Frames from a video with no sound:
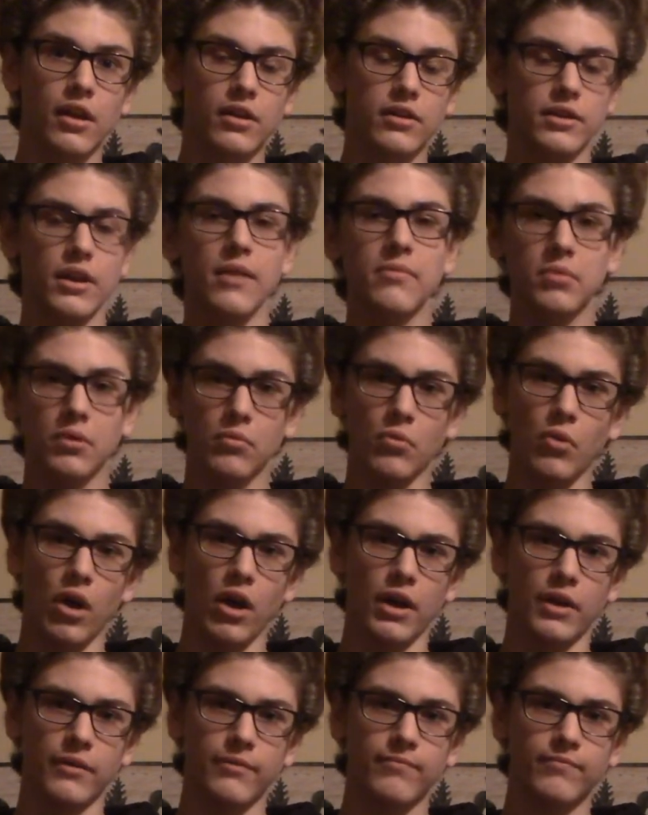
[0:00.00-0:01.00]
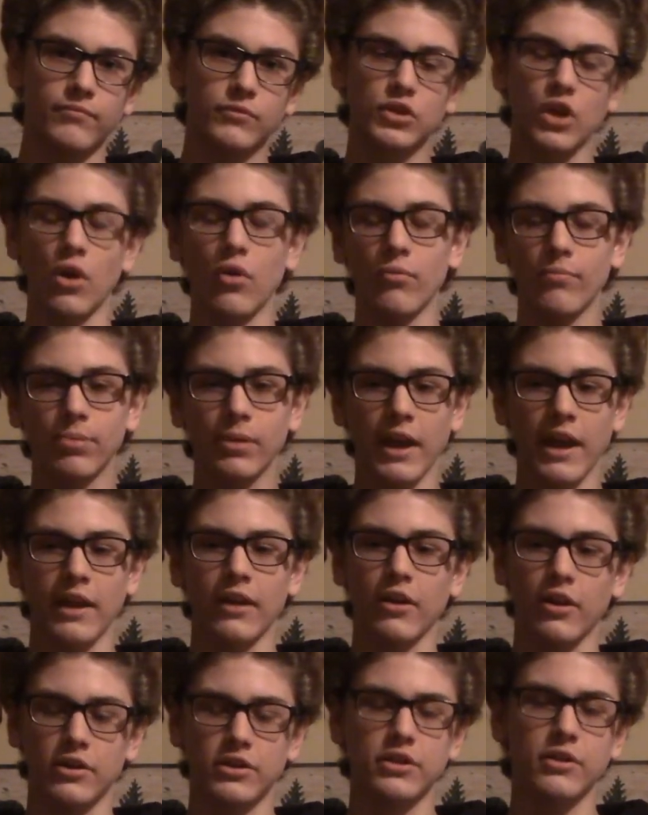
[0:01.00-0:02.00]
number one, don't plan
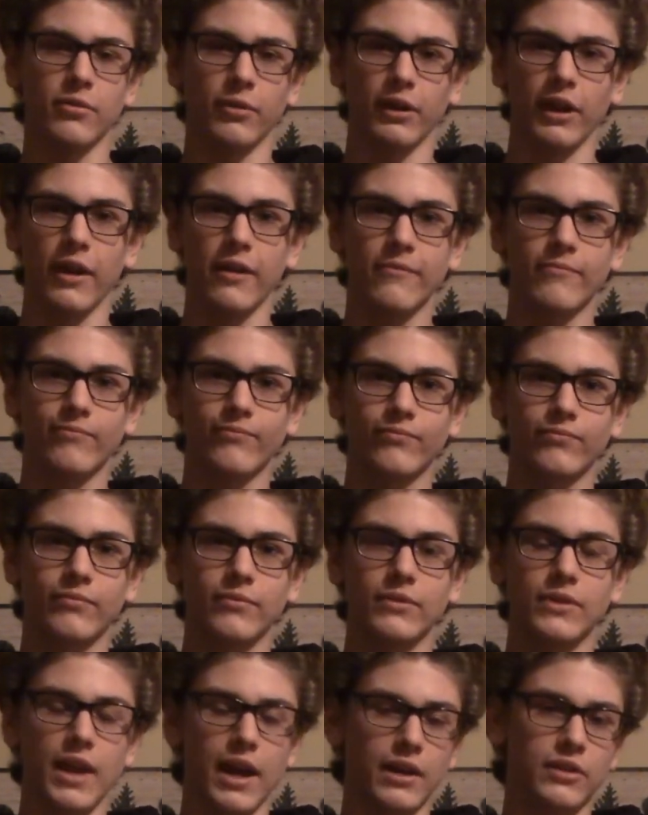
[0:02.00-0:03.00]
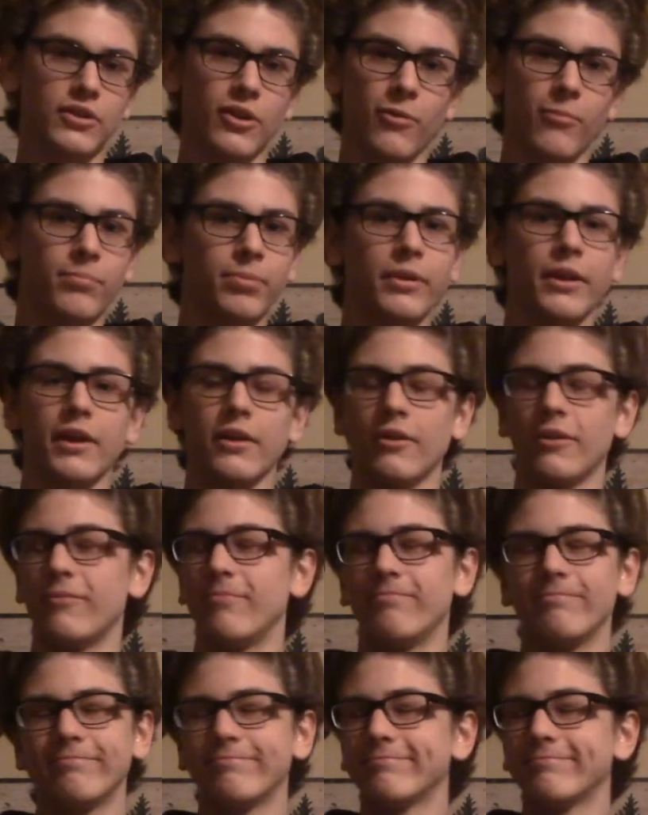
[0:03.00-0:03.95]
on doing it. Yeah, don't plan